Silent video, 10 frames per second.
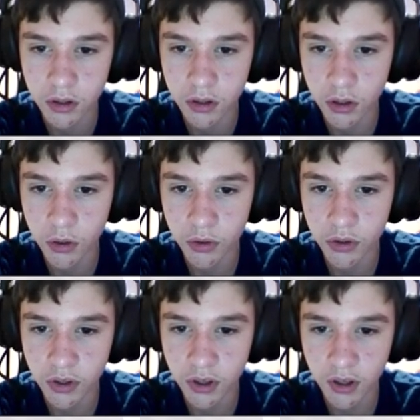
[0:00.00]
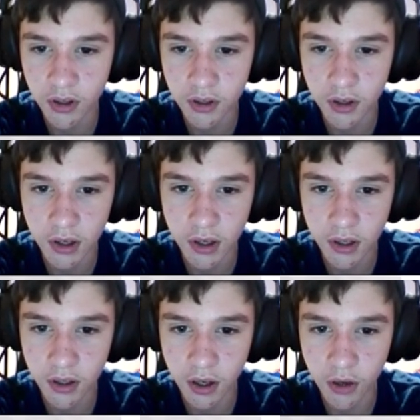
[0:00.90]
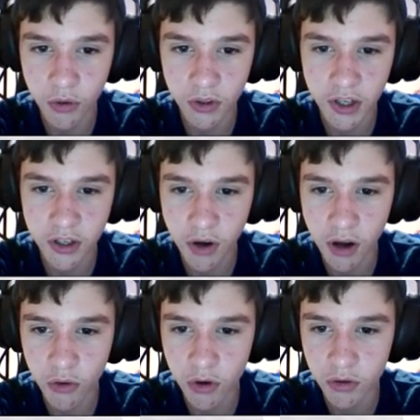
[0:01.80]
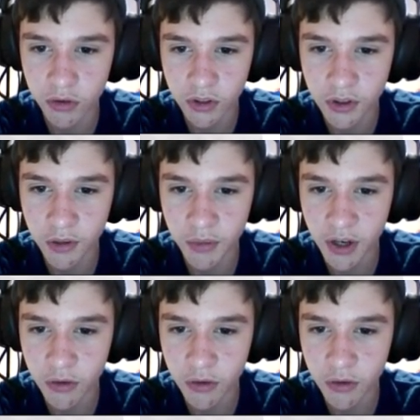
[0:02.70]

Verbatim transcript: No, you can't. I won't let you. I won't. Calm down.